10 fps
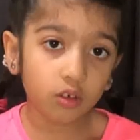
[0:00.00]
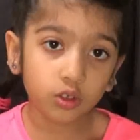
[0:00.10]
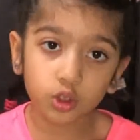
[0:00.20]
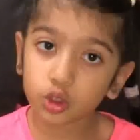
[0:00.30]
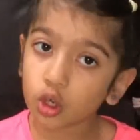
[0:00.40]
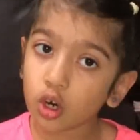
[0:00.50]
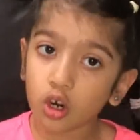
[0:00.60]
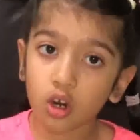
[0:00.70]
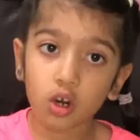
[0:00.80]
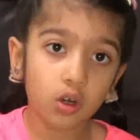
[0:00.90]

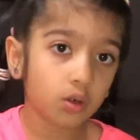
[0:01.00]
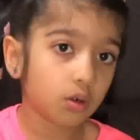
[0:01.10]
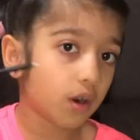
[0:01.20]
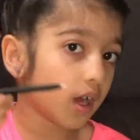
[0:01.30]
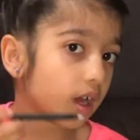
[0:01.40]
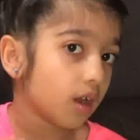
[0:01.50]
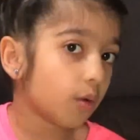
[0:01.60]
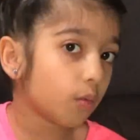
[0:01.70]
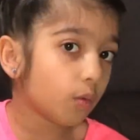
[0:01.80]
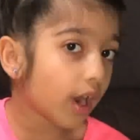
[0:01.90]
draw,
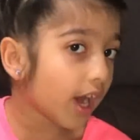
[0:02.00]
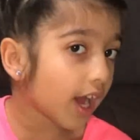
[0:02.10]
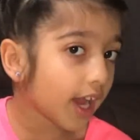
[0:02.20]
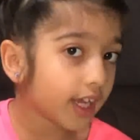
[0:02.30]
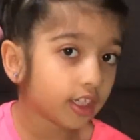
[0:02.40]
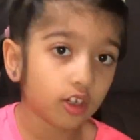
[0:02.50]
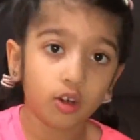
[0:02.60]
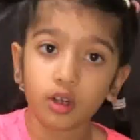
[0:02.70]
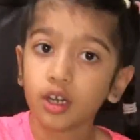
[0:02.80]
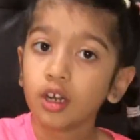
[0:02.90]
write,
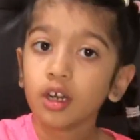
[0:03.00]
or